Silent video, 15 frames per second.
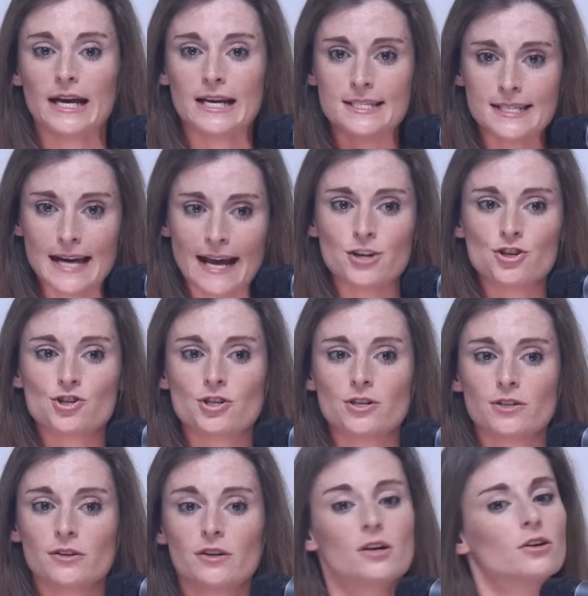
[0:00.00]

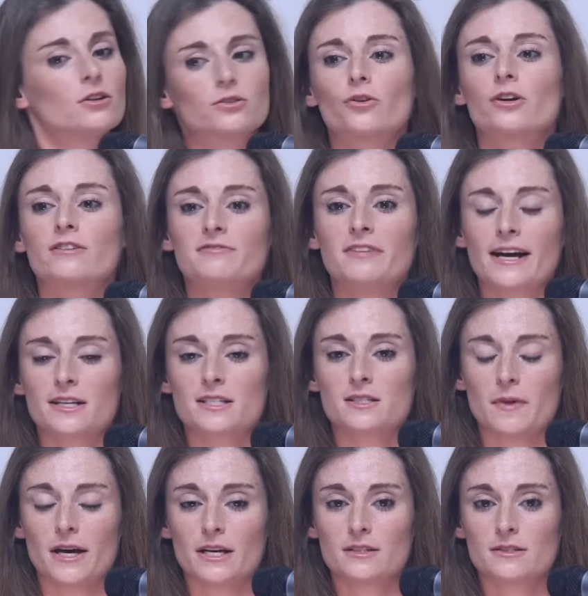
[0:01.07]
Intention, not
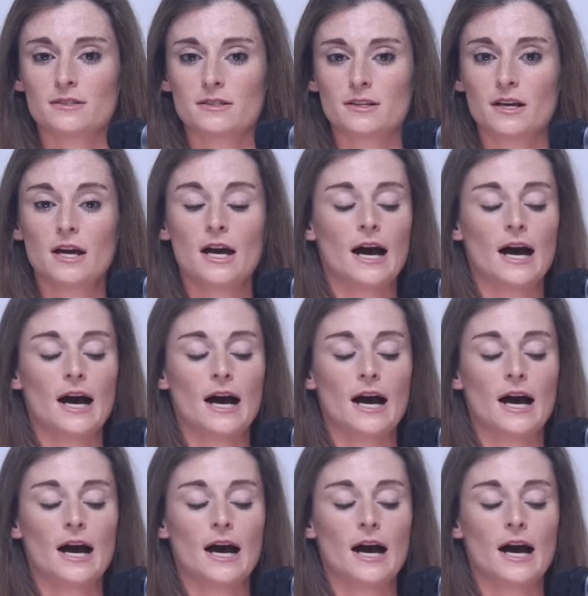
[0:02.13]
effects-based.